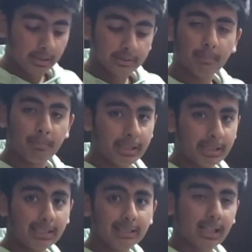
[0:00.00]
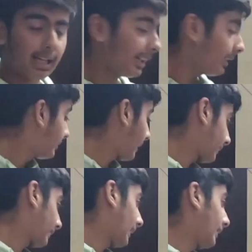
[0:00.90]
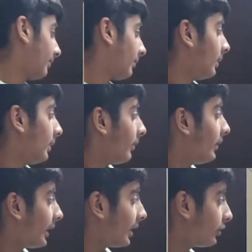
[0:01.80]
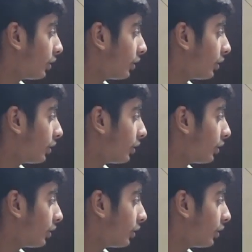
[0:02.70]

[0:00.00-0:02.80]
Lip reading: the metals are ductile. Whereas